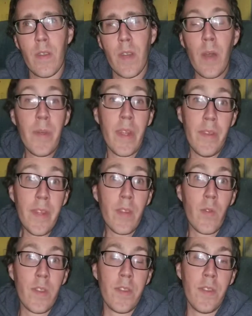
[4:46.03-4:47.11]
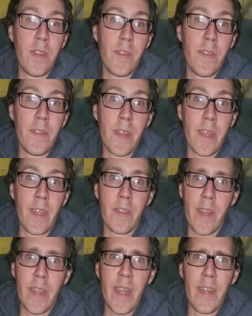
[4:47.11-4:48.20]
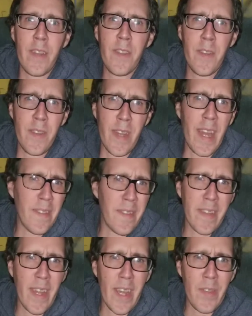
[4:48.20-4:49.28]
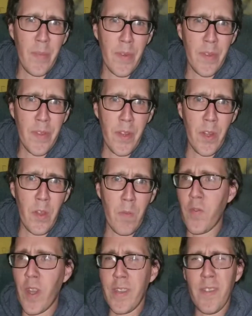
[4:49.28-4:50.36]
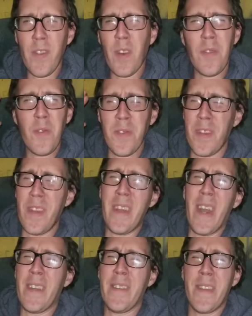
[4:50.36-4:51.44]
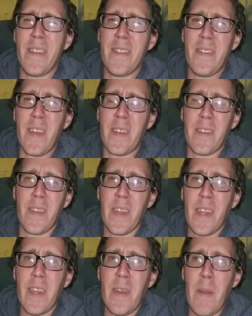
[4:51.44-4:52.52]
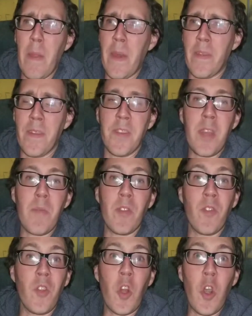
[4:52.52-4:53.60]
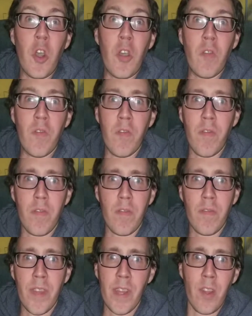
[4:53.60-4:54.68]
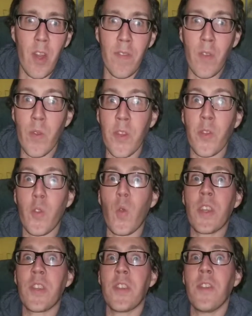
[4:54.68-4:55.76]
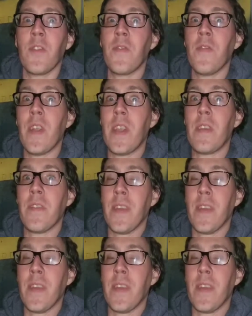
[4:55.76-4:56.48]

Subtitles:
I mean, I did question Jesus, I guess. I got into the Gnostic Gospels, just all sorts of nonsense that the demons love. They love it when you question your faith.